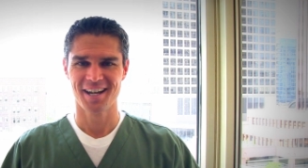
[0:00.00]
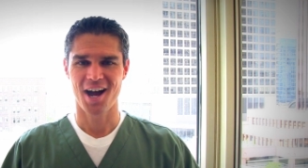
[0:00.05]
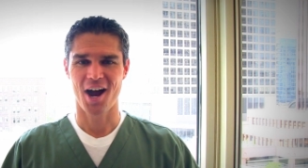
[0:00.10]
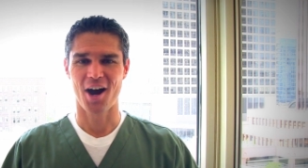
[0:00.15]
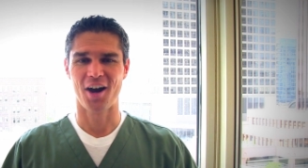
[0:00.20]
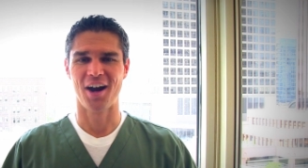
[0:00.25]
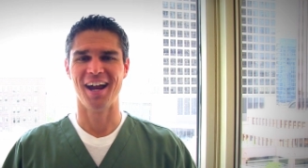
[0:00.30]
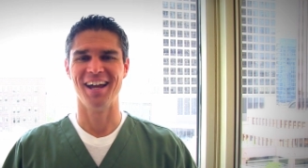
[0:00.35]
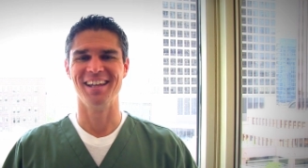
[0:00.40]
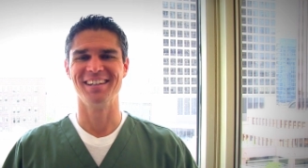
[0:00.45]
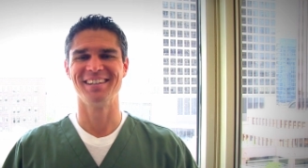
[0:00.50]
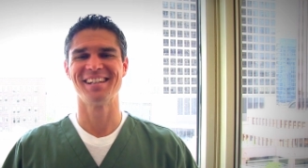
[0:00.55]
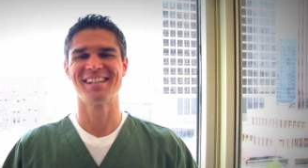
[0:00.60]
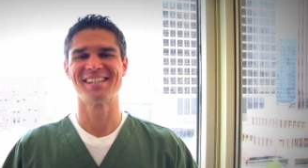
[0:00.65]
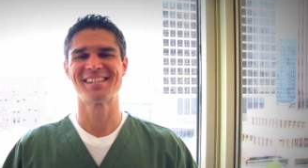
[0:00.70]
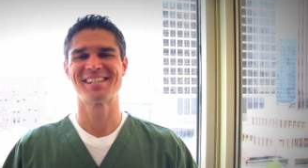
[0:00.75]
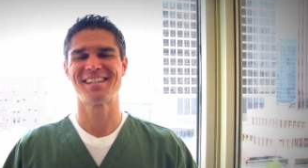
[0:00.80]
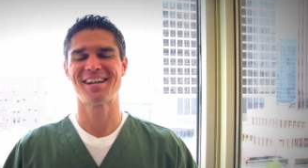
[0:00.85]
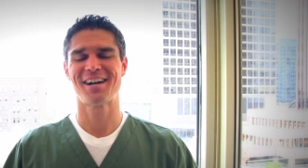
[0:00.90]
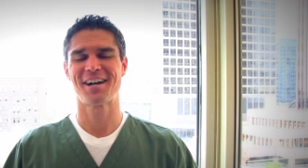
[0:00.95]
All right,
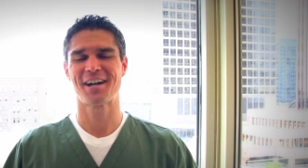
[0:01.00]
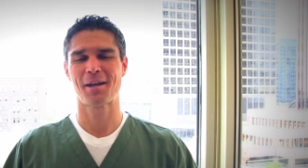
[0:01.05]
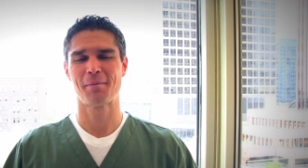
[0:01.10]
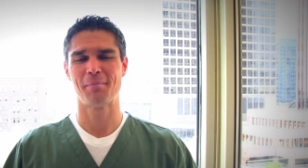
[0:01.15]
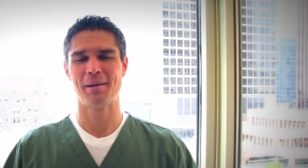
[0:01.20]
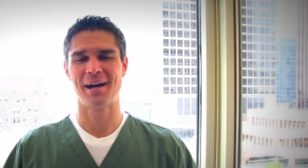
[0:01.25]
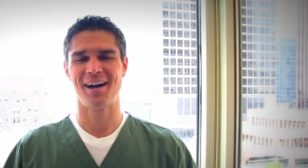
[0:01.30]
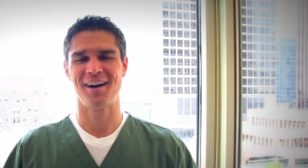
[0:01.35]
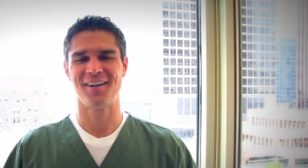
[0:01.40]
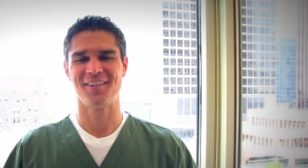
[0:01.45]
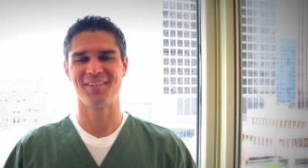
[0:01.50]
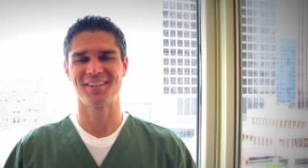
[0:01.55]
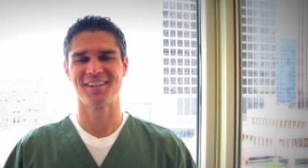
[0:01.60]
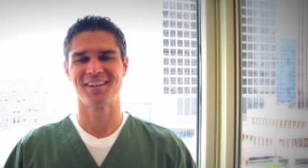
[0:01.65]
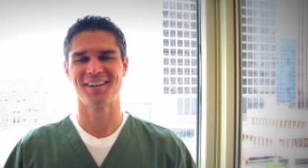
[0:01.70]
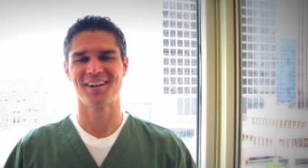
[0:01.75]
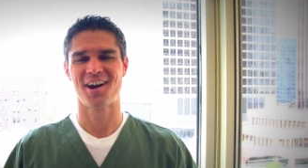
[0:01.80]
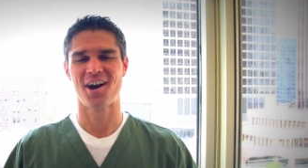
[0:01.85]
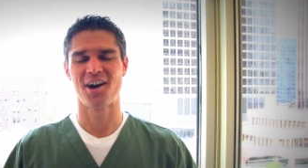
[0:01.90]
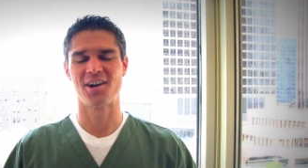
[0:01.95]
let's talk about
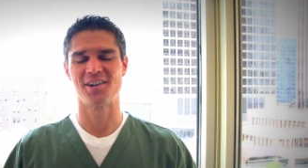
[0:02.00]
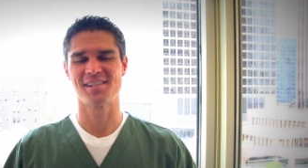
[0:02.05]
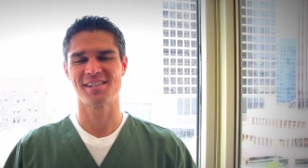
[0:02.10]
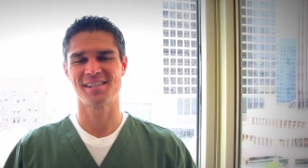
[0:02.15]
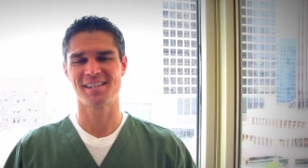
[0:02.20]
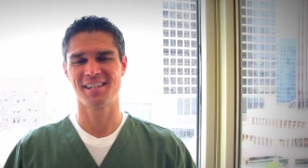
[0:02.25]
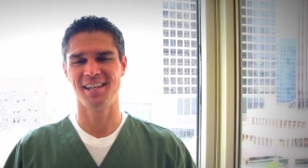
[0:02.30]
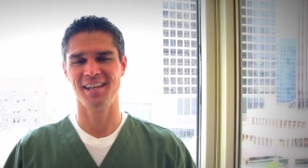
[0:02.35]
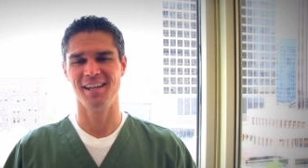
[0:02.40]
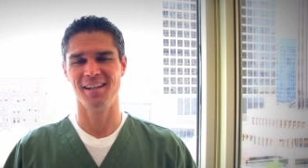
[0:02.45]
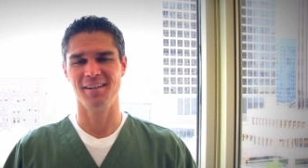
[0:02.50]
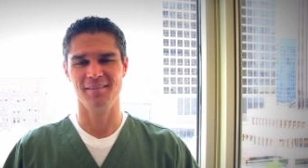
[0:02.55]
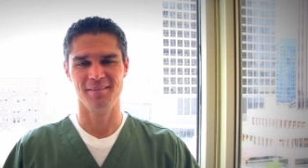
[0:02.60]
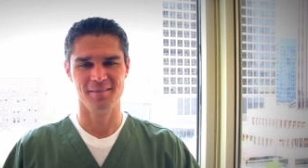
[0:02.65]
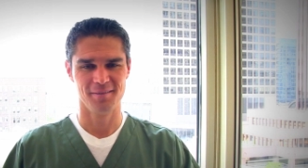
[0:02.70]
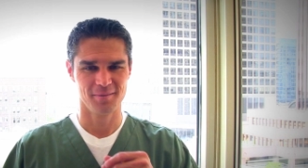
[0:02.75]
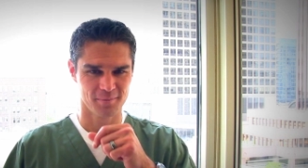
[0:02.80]
our skin.